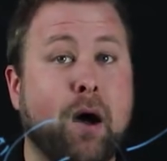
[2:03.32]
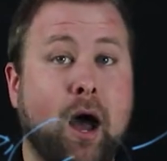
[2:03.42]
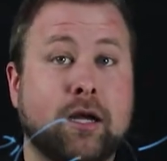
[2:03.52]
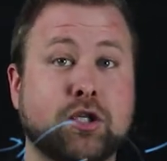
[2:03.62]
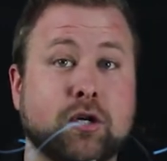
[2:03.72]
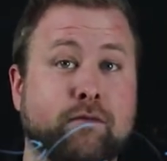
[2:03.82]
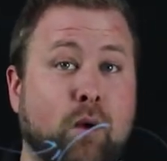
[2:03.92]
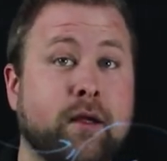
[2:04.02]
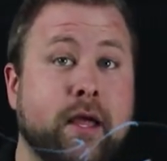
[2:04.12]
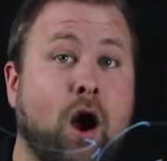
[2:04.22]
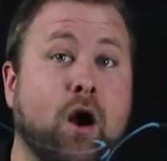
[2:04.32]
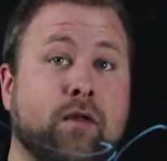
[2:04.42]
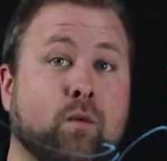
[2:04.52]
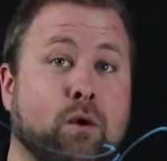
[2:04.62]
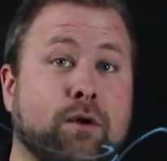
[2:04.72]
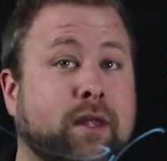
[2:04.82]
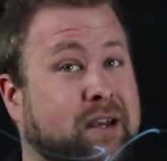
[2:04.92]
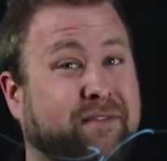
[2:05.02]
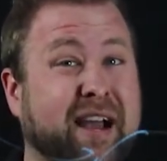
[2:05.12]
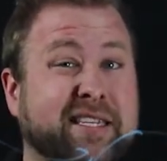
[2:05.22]
the posture of where they are in the world, the
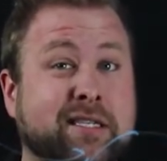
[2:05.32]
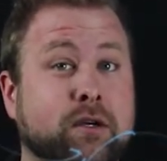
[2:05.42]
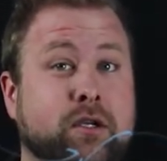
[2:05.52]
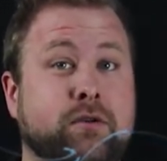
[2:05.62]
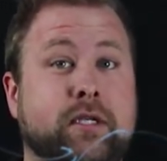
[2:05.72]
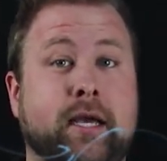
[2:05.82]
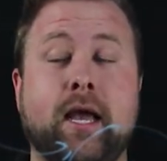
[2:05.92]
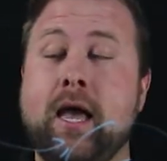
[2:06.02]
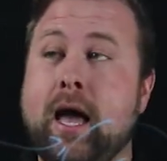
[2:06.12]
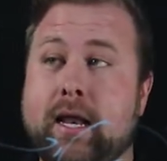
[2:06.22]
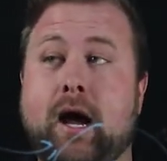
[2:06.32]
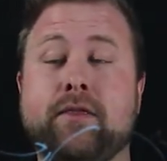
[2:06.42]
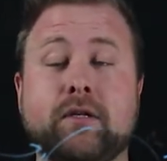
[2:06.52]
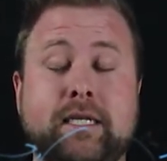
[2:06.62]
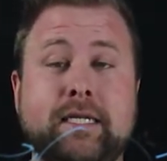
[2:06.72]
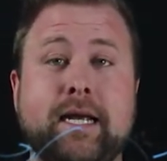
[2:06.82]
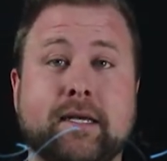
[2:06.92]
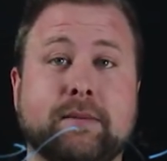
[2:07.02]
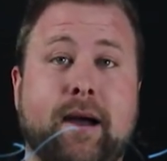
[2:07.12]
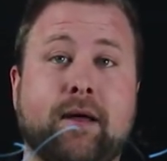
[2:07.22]
device they're using, and other
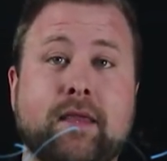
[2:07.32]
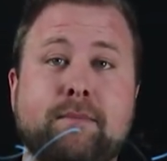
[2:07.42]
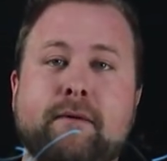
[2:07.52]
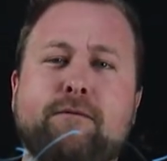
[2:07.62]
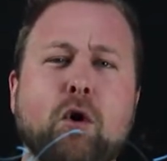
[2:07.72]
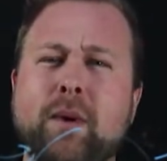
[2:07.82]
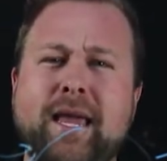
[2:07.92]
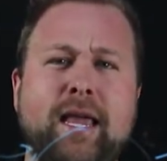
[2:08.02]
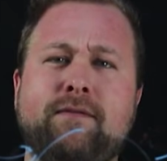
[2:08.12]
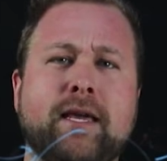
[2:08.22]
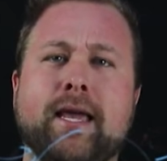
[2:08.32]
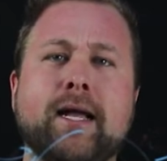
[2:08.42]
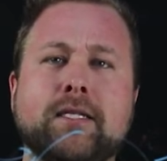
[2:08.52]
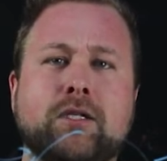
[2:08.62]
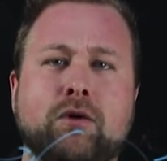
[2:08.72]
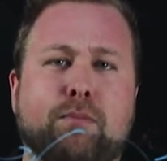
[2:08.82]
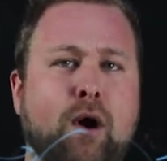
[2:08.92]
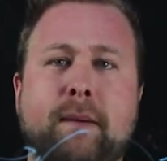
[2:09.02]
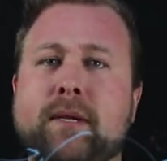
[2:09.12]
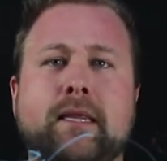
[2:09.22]
details about them before we even get to
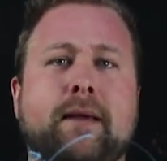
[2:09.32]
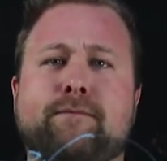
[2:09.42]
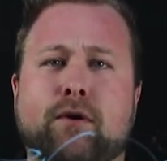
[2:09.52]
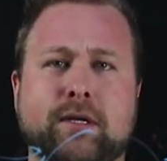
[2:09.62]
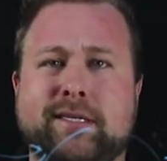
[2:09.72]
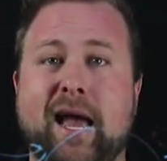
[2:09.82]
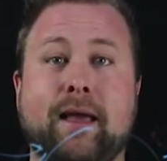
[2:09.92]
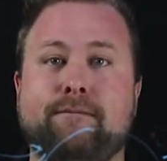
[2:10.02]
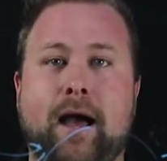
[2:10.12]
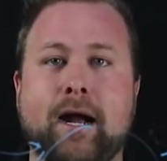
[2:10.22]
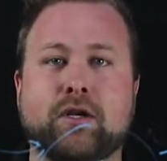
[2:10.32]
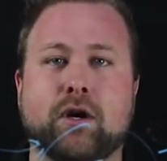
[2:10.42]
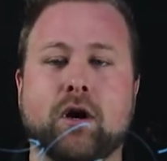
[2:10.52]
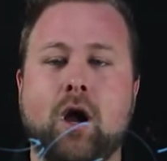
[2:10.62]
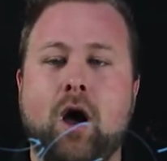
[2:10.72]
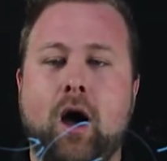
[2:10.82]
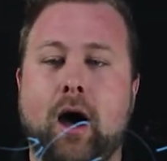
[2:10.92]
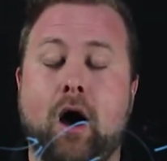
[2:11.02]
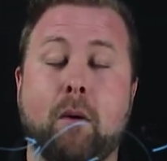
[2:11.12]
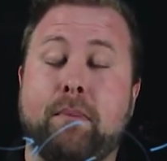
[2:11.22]
prompting them for a second factor
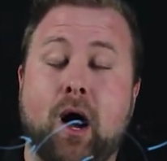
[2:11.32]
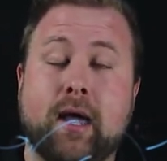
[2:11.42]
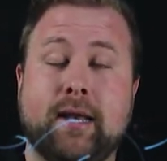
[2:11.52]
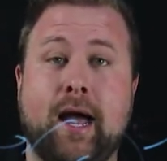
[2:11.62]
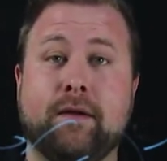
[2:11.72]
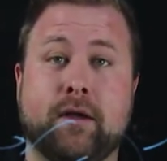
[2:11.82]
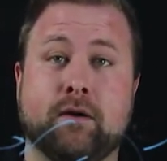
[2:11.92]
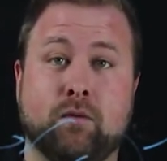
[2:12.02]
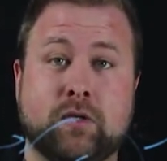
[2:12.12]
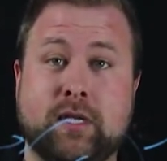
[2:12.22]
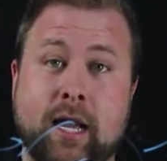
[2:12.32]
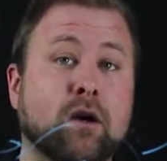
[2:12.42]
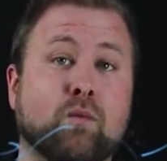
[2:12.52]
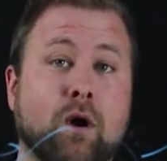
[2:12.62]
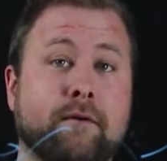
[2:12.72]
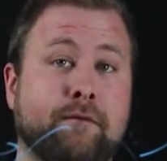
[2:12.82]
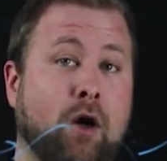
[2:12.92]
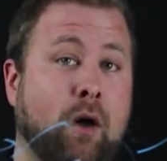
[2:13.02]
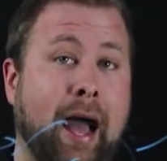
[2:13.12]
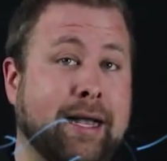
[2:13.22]
or bogging down their standard
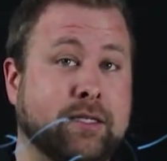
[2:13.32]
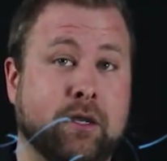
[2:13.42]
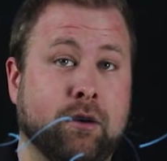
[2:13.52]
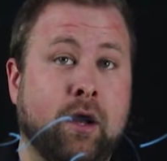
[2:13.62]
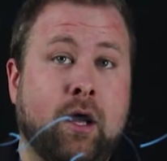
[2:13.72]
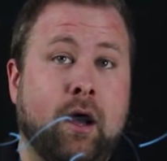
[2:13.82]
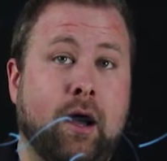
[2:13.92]
workflow as they're